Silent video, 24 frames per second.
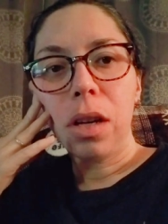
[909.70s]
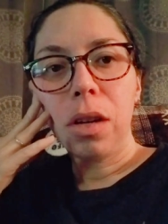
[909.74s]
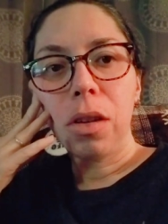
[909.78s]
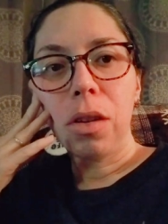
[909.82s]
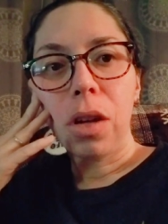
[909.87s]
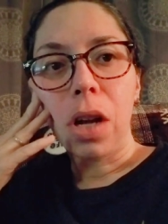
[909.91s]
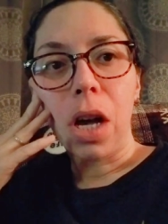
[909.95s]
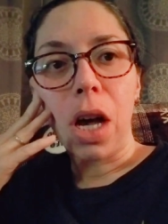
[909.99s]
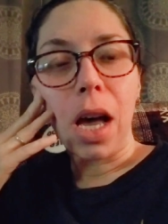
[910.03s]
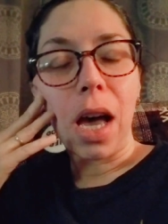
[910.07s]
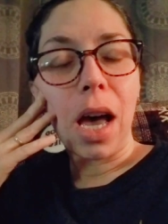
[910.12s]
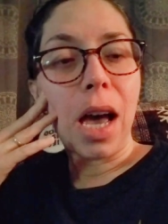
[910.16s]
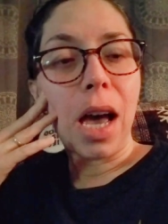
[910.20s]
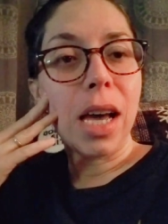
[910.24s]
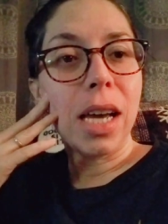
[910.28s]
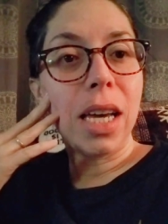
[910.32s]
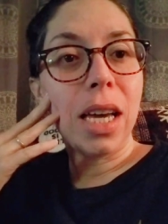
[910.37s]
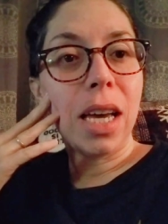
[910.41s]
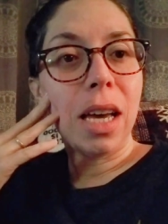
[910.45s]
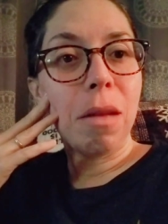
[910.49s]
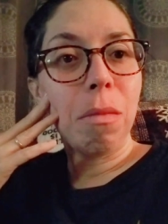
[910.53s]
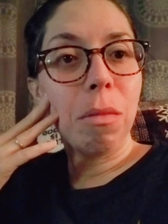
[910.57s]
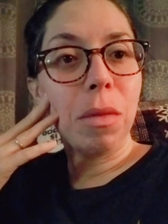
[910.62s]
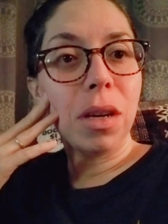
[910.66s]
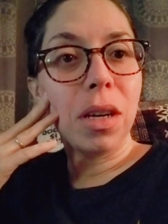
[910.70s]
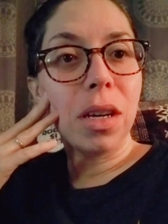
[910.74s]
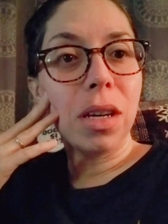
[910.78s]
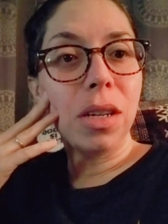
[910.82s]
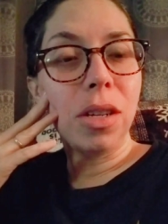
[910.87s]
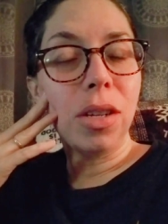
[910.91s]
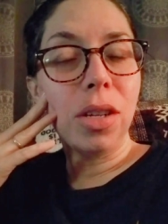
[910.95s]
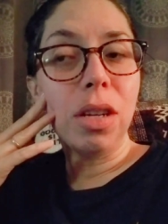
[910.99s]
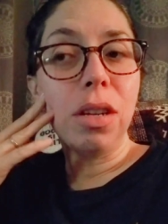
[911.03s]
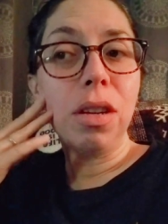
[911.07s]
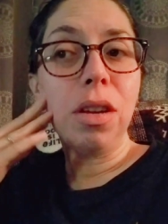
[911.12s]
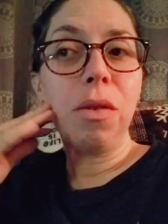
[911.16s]
So I am
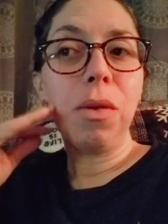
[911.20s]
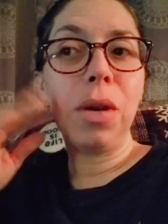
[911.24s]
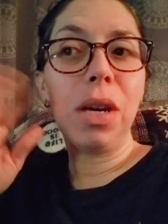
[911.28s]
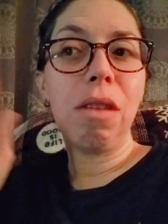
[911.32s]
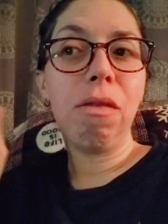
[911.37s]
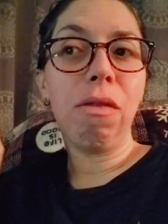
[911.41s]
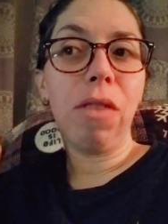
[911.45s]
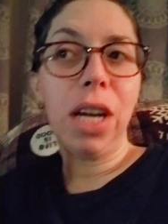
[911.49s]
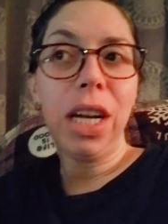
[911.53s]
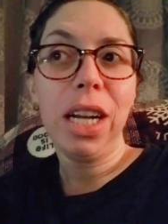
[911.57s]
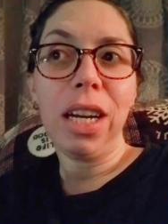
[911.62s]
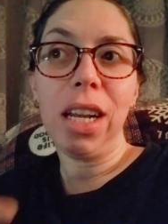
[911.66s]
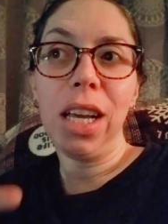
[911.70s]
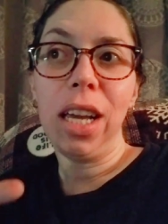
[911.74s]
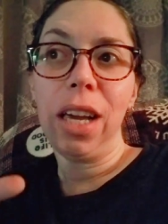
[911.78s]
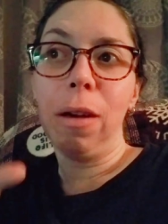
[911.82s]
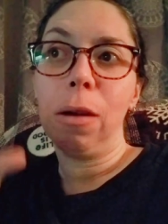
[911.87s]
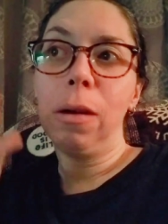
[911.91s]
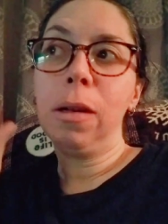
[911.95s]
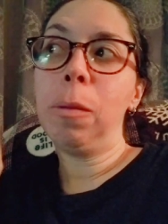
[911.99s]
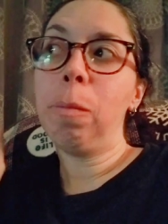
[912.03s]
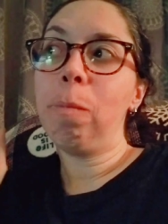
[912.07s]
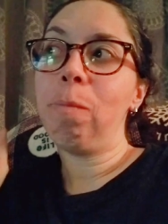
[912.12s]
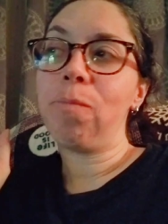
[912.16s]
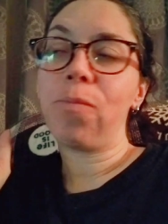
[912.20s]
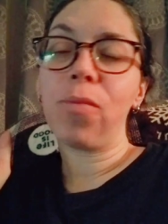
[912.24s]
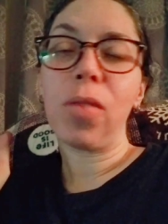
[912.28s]
continuing reading.